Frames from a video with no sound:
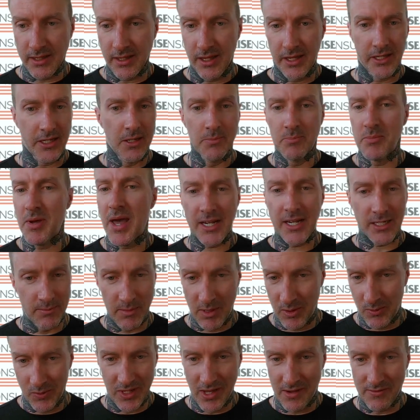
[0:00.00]
Like, come back to me
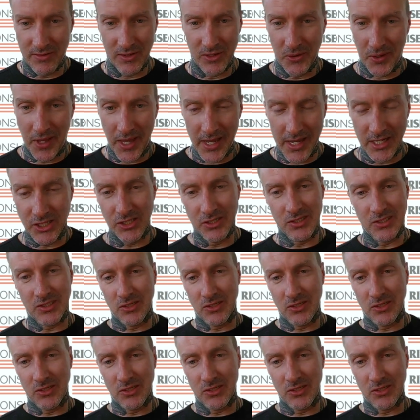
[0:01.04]
when you have a location.